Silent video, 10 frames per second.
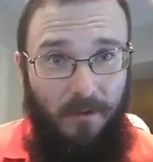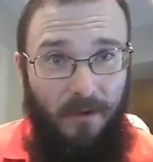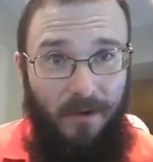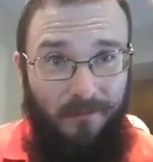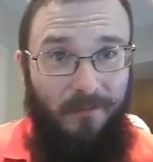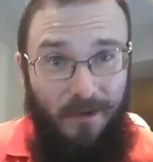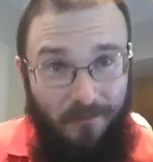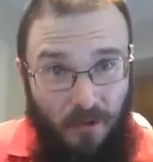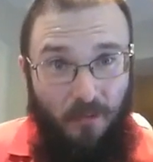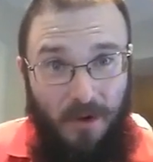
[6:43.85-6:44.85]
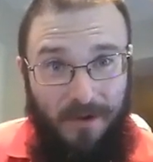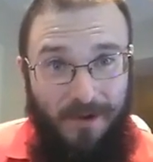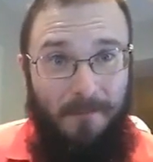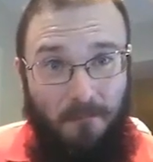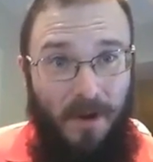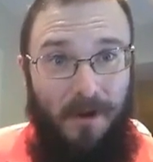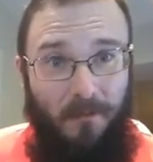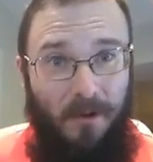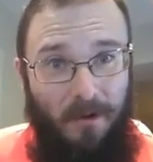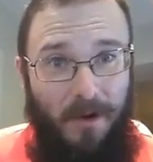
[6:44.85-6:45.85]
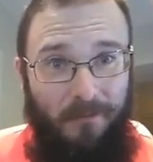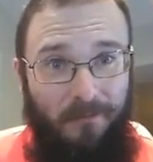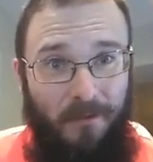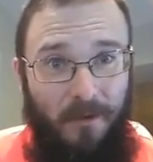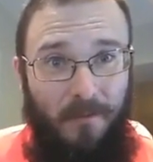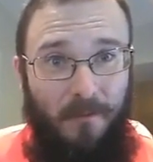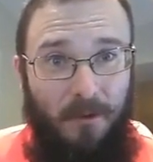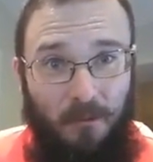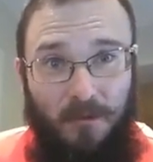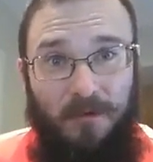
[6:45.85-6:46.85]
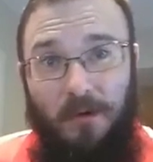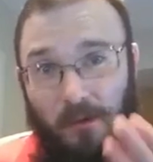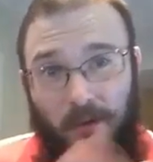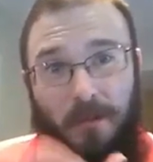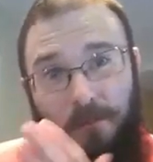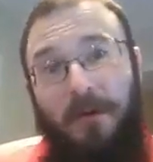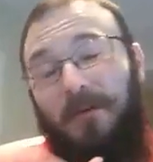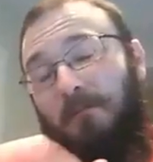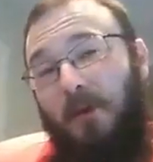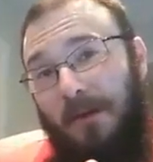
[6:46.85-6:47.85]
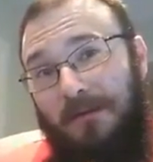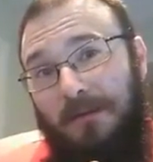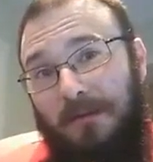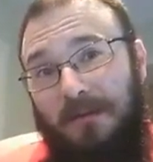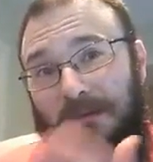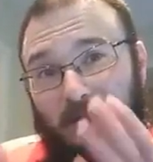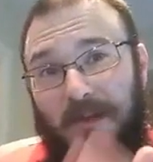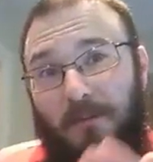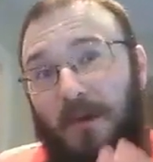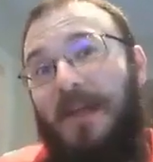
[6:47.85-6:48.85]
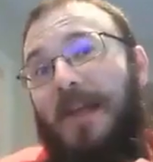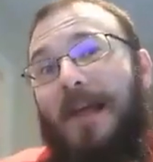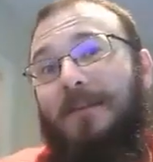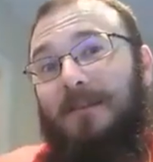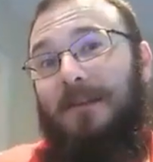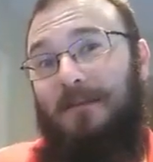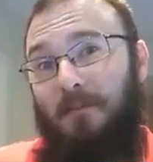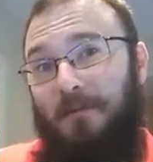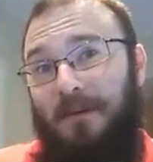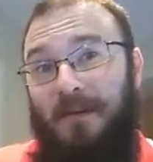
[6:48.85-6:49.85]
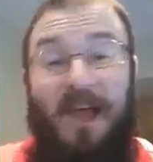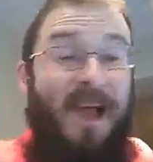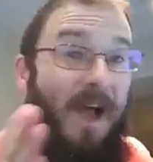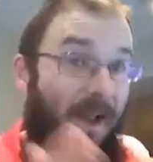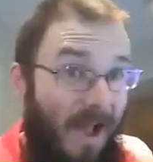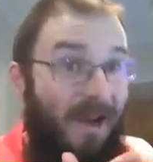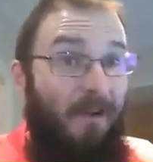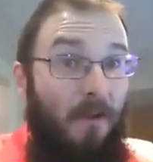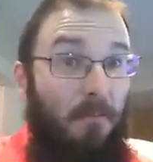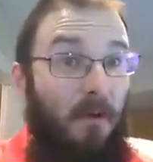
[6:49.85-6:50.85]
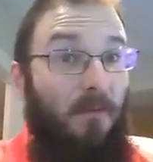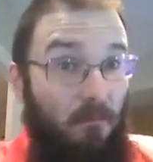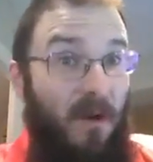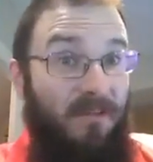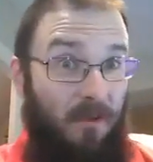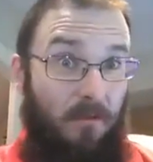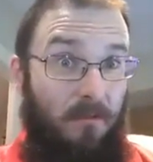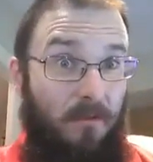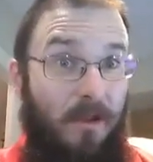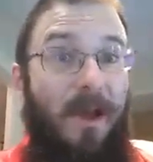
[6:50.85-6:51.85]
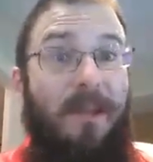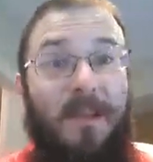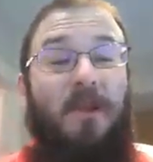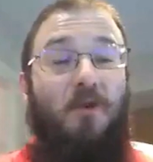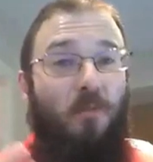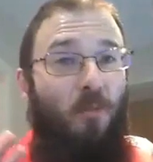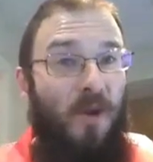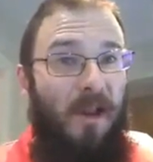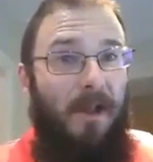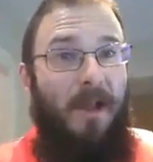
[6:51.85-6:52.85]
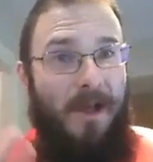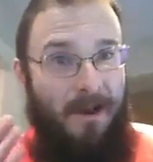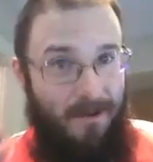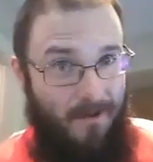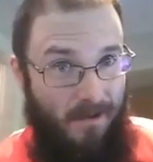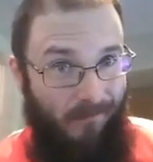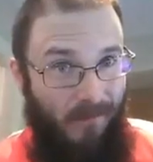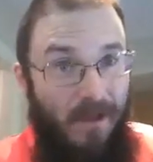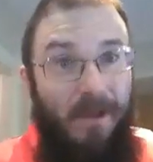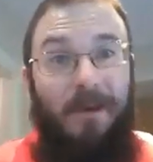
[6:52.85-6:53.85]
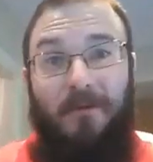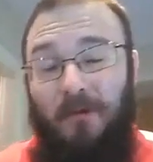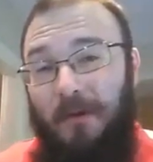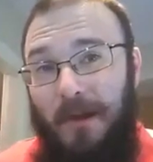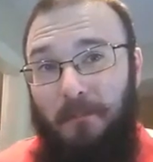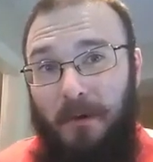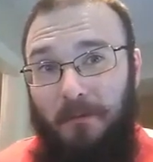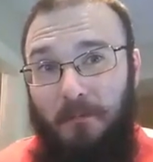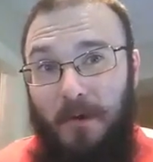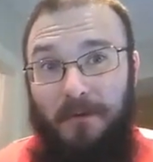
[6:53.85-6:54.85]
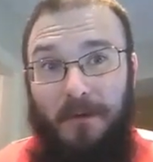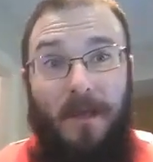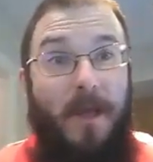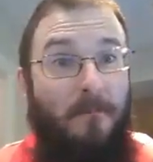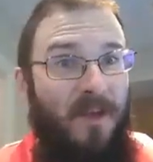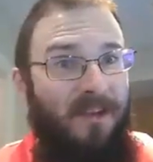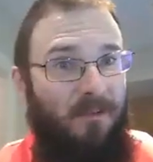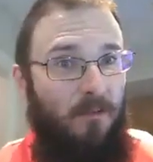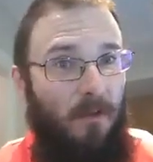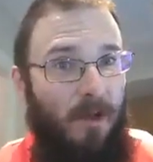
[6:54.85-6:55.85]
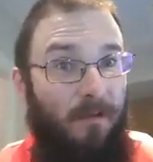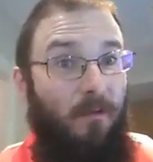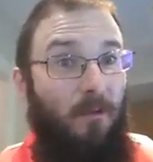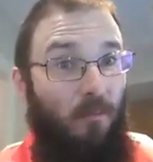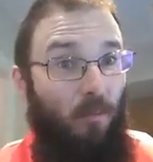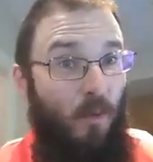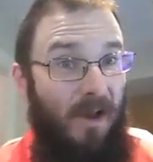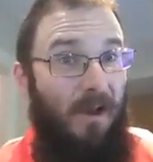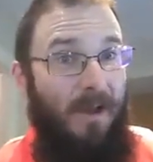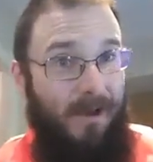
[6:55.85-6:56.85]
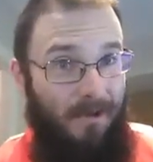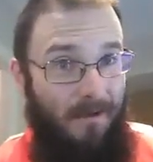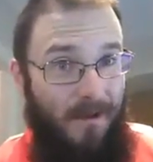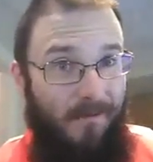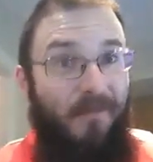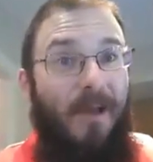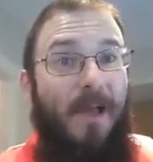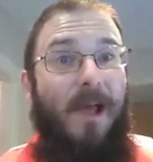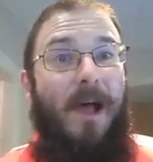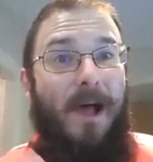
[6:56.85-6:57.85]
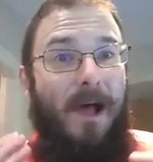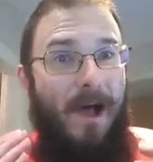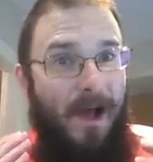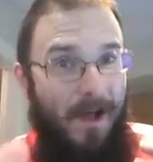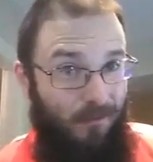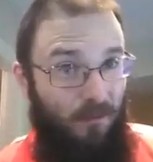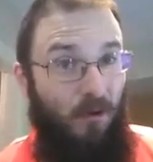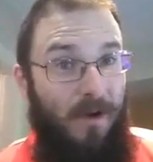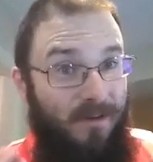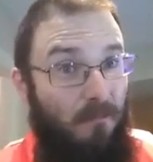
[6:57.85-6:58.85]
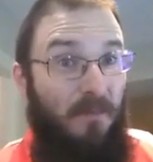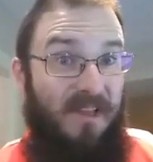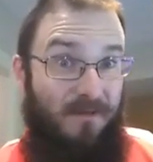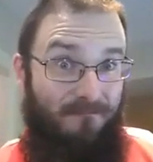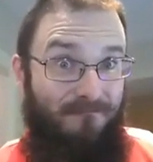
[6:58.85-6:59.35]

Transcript: If you want to get better in life, you need to look at Pierce Brosnan, see the way he acts in these movies, and act like Pierce Brosnan. And then you're winning at life. And if you don't like Pierce Brosnan, pick someone else who is winning at life and try to beat him.